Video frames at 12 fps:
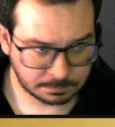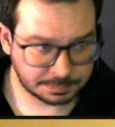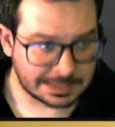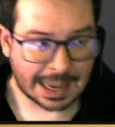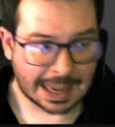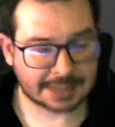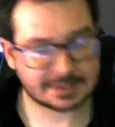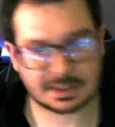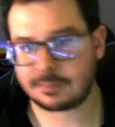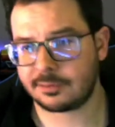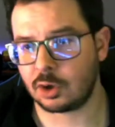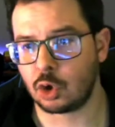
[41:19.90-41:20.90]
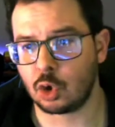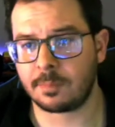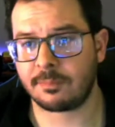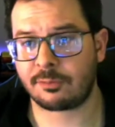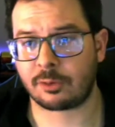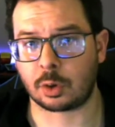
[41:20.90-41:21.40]
hats off to Hoop
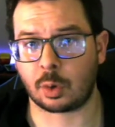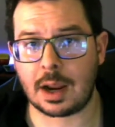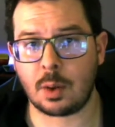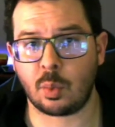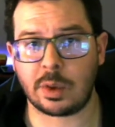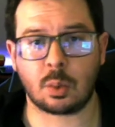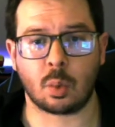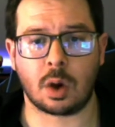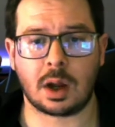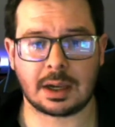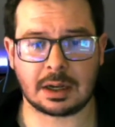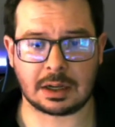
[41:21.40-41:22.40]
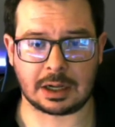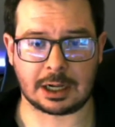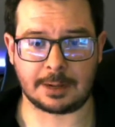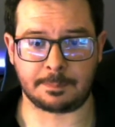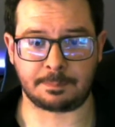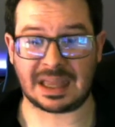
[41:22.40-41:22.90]
for a great week 1.
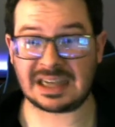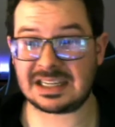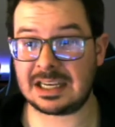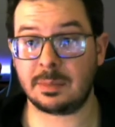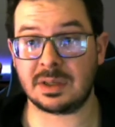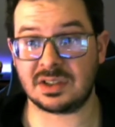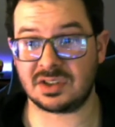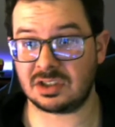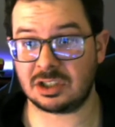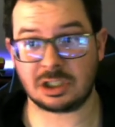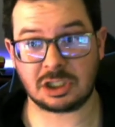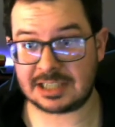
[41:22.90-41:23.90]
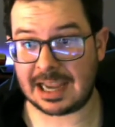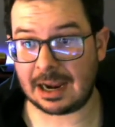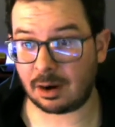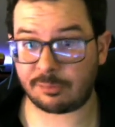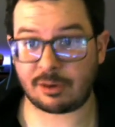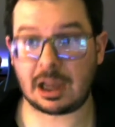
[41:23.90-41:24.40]
That team is
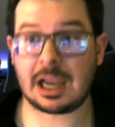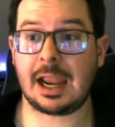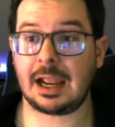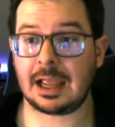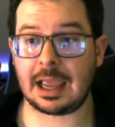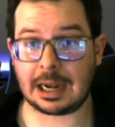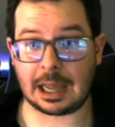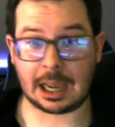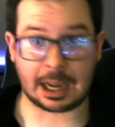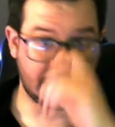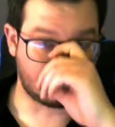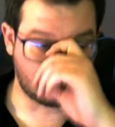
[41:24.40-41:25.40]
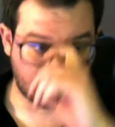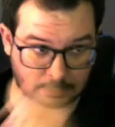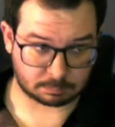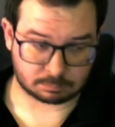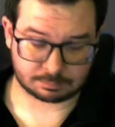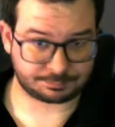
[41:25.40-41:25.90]
terrifying, and
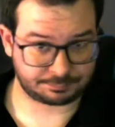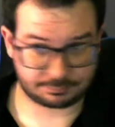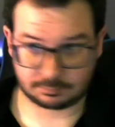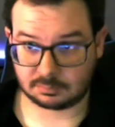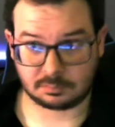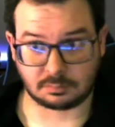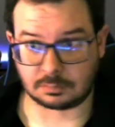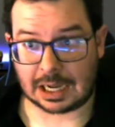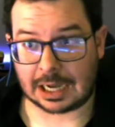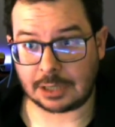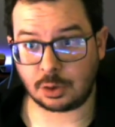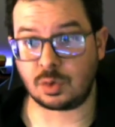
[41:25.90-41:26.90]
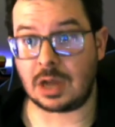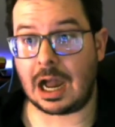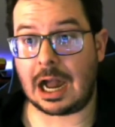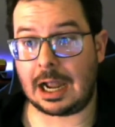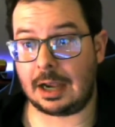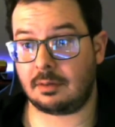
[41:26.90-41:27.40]
I do
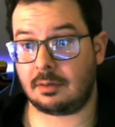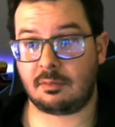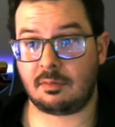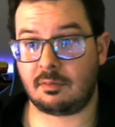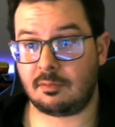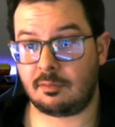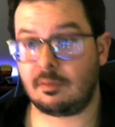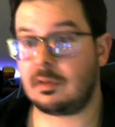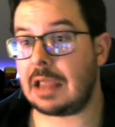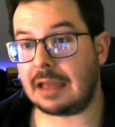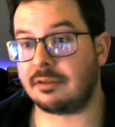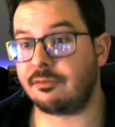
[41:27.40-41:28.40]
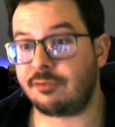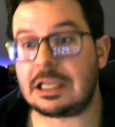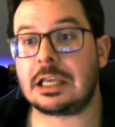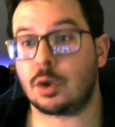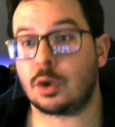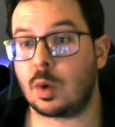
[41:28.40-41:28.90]
not envy
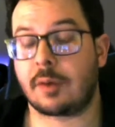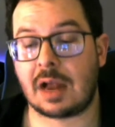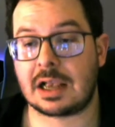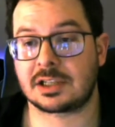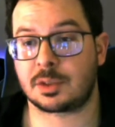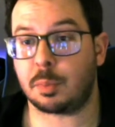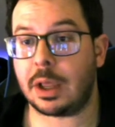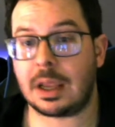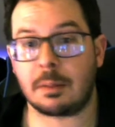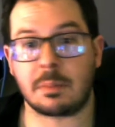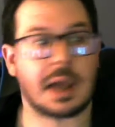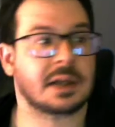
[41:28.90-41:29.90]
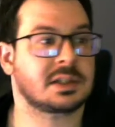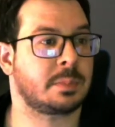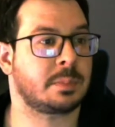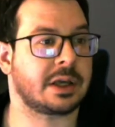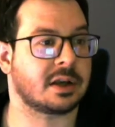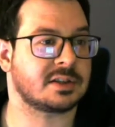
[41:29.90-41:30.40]
whoever has to play him next,
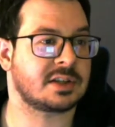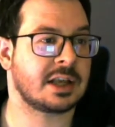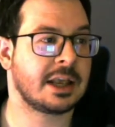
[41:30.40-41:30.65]
because